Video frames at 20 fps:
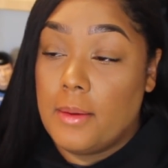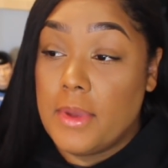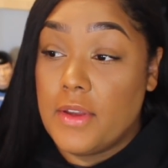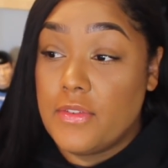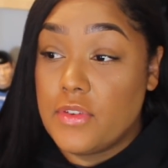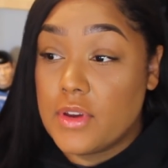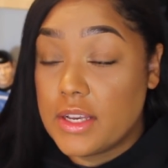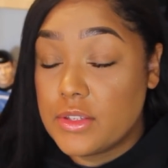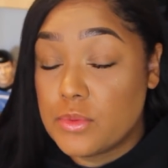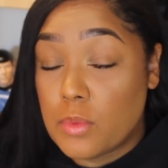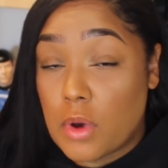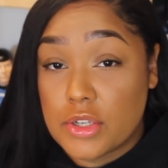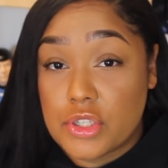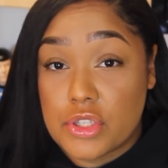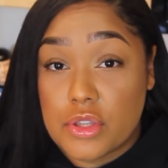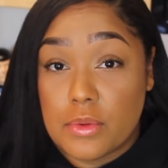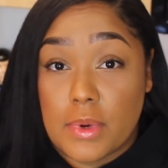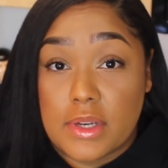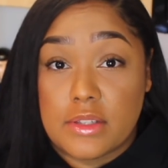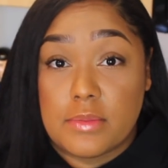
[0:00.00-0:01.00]
if you guys
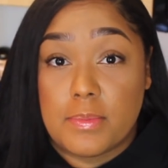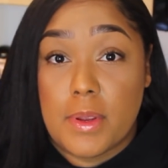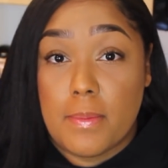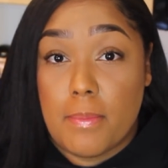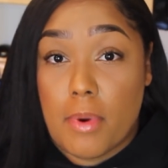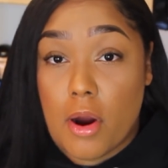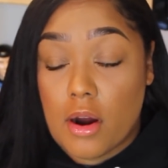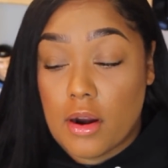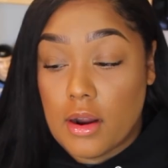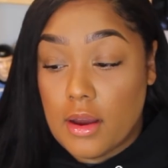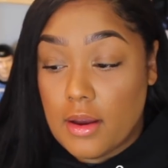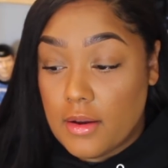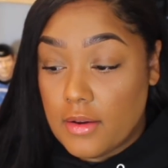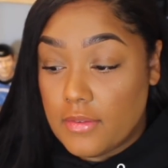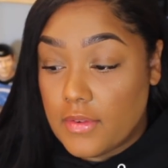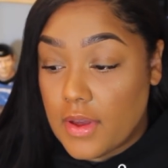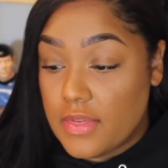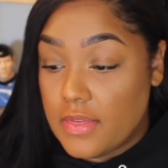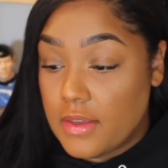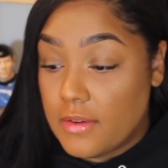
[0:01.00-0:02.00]
watched the recipe part
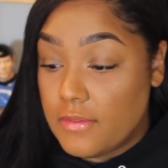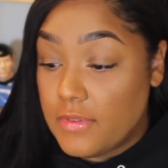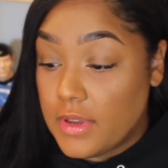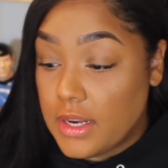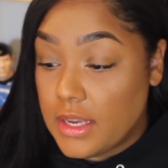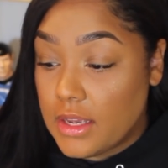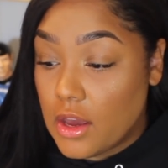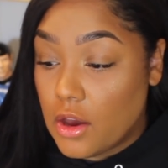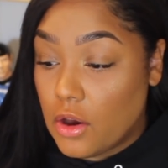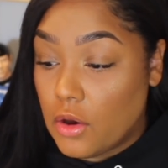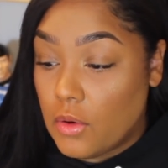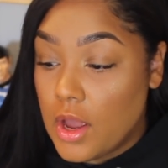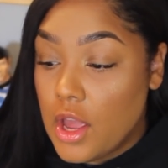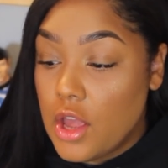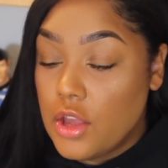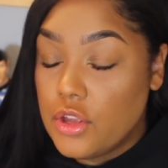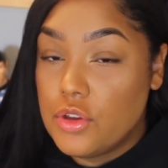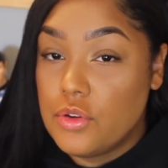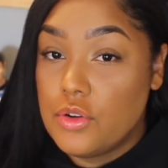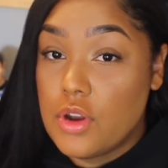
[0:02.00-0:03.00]
of the video,
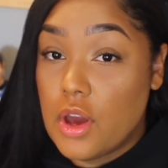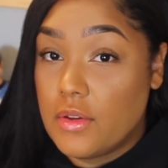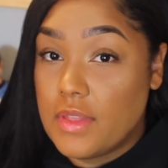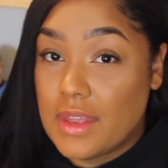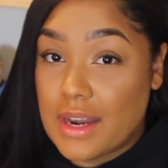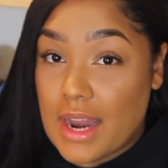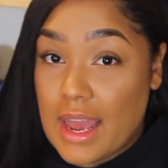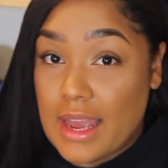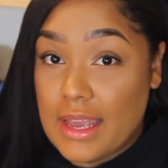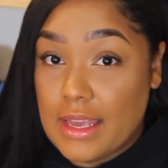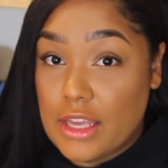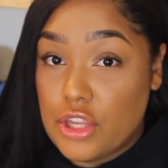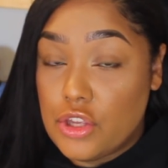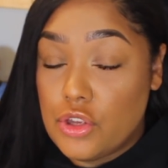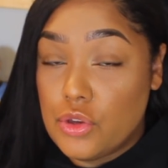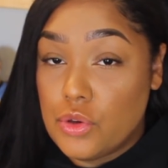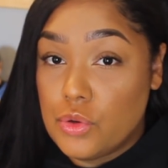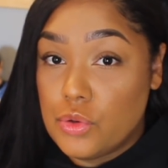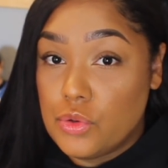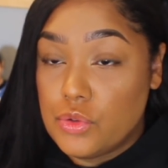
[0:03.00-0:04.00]
you know that I
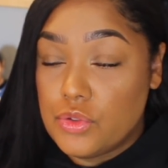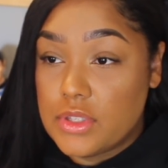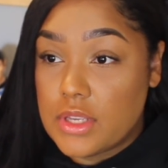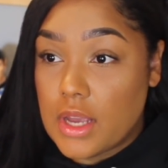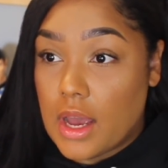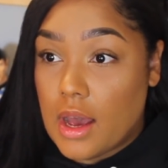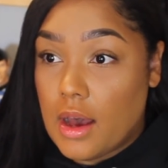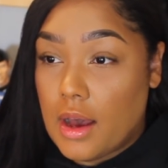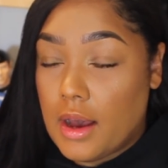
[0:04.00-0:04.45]
used